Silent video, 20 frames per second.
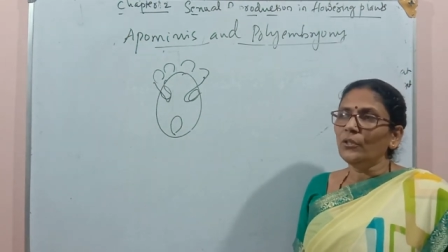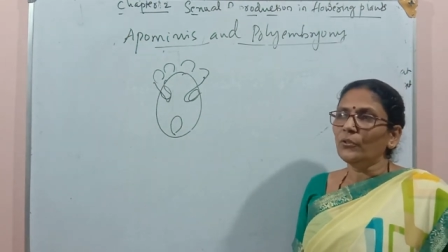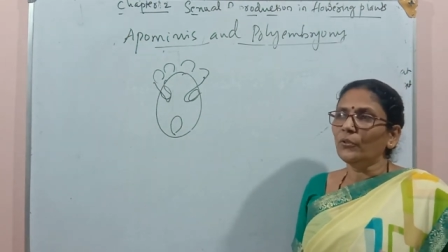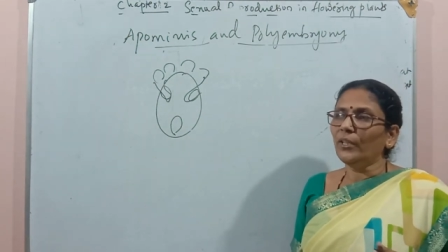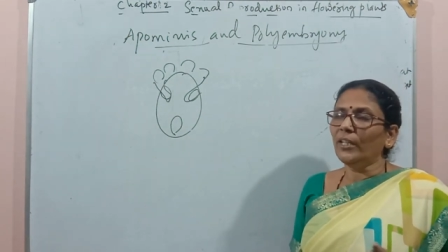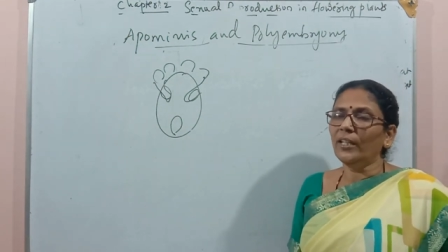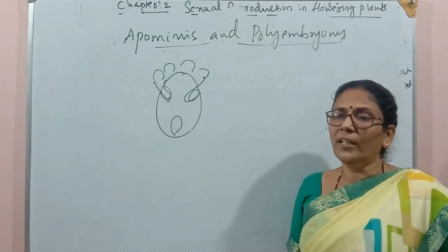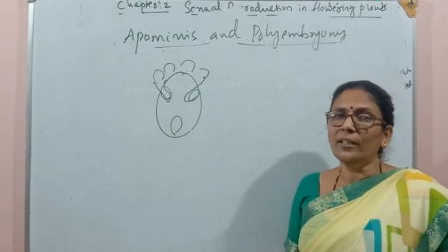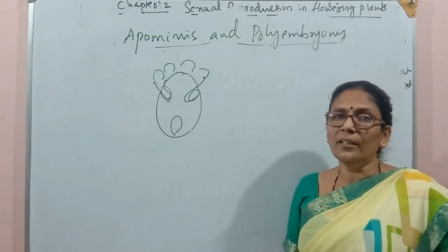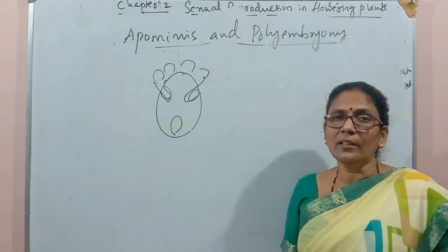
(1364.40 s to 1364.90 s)

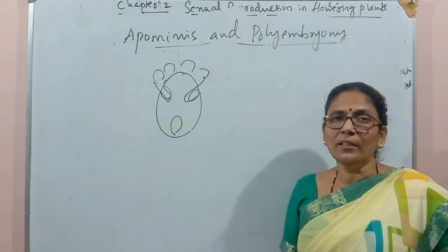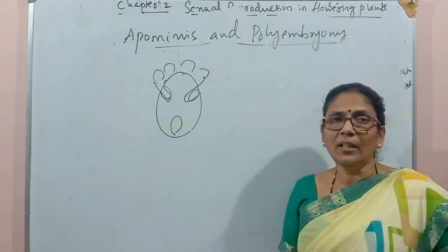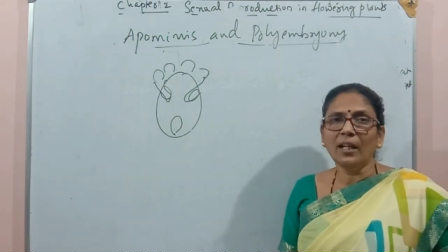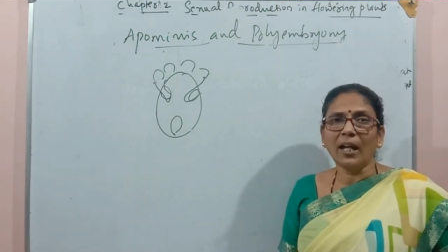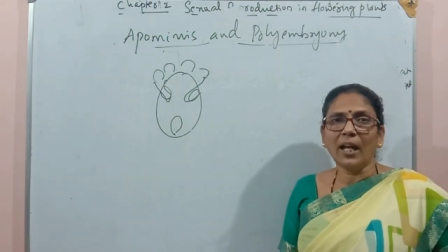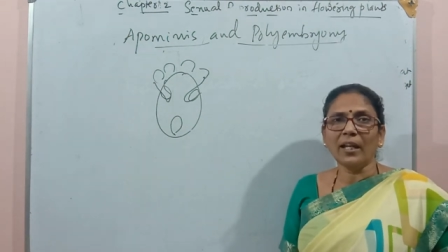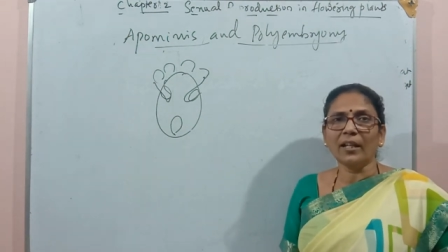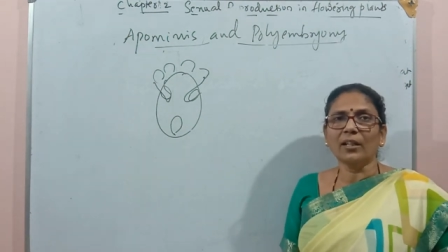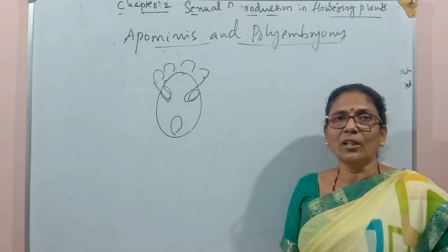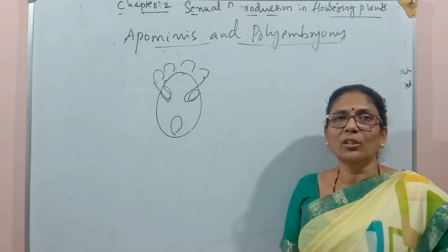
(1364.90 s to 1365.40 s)
So here
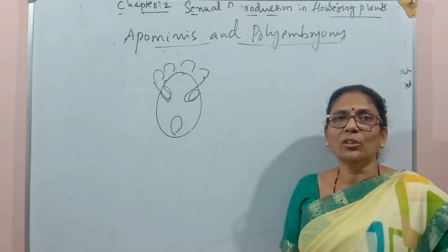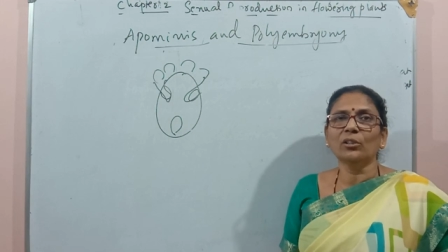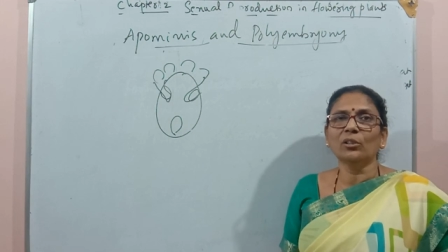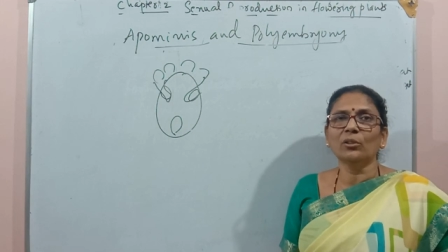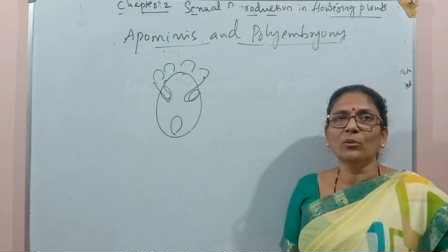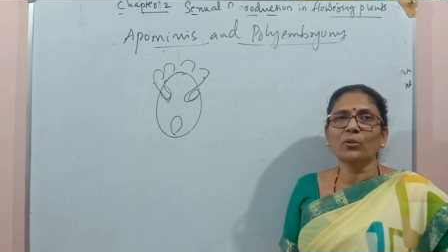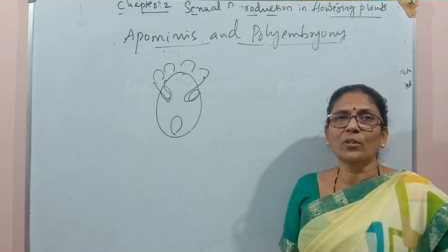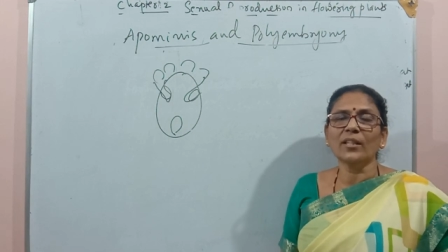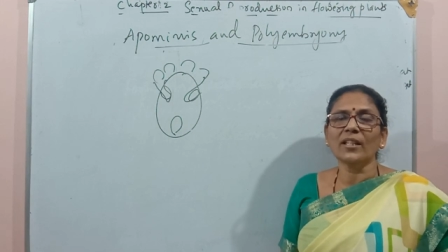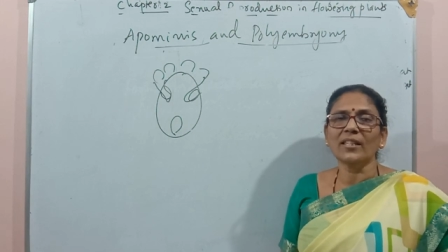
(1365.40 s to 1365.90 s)
I
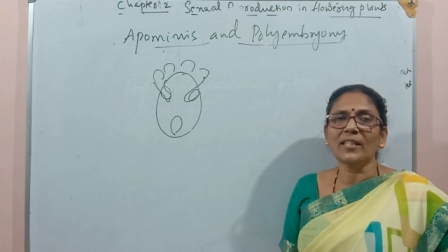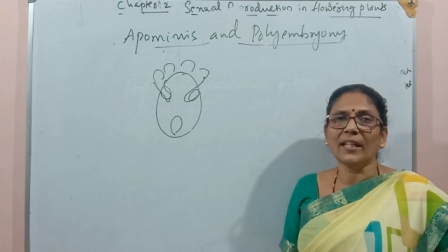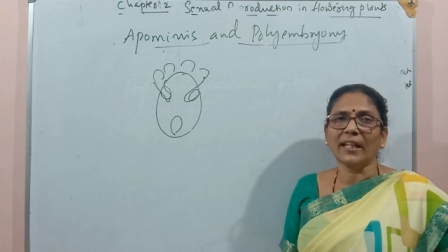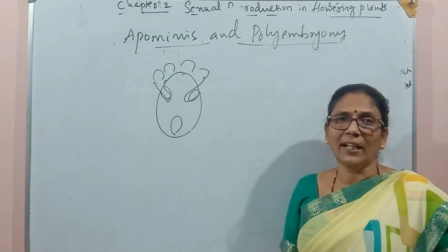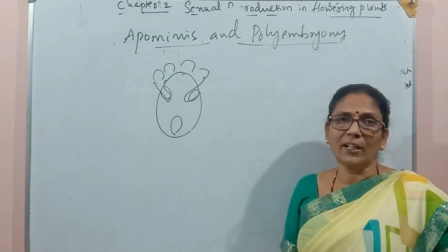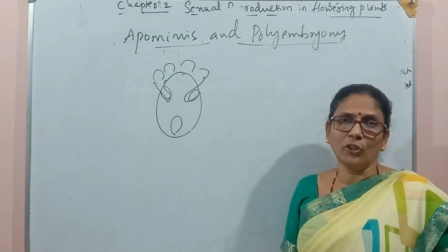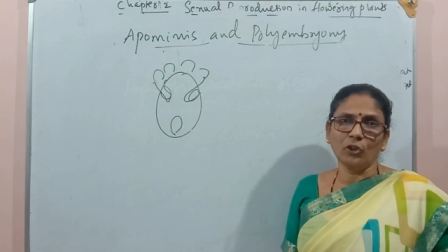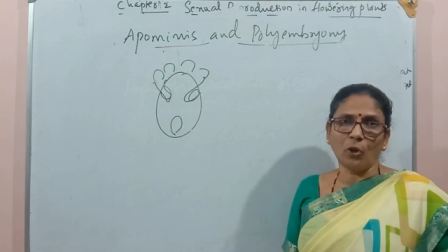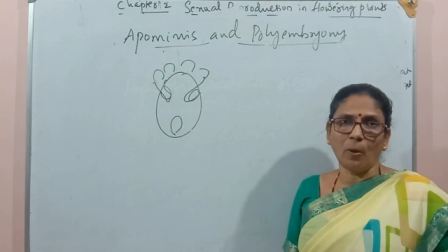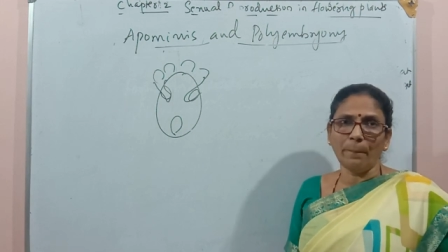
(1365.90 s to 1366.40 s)
conclude the
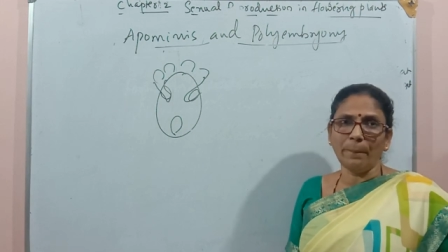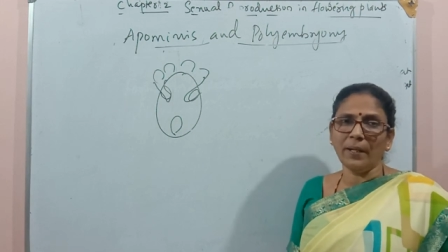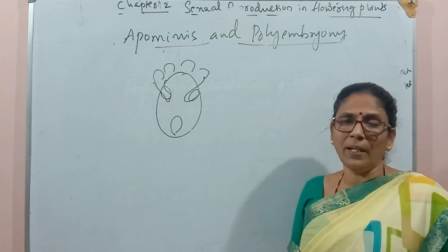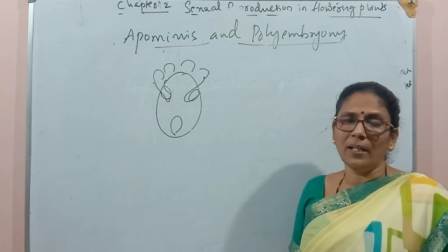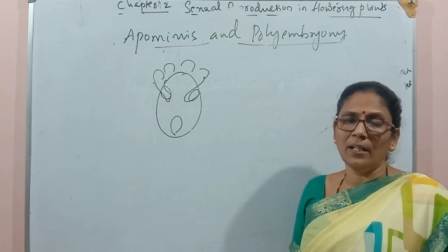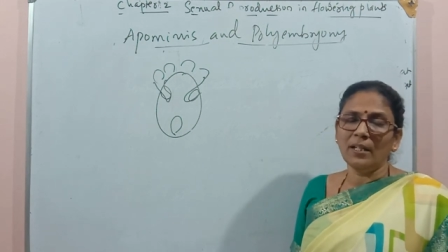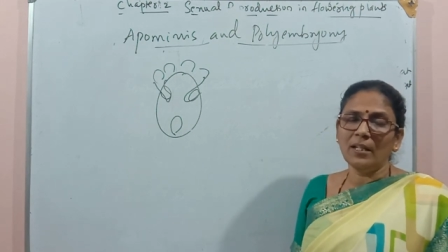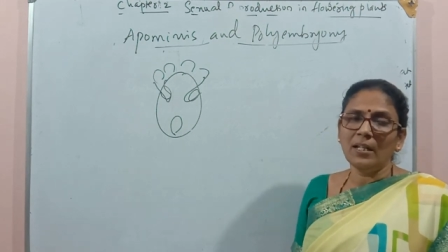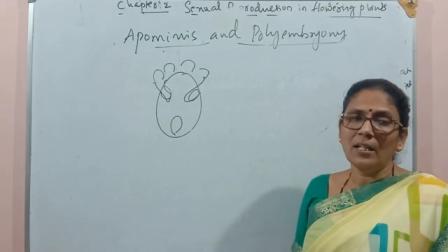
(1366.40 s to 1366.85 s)
second topic,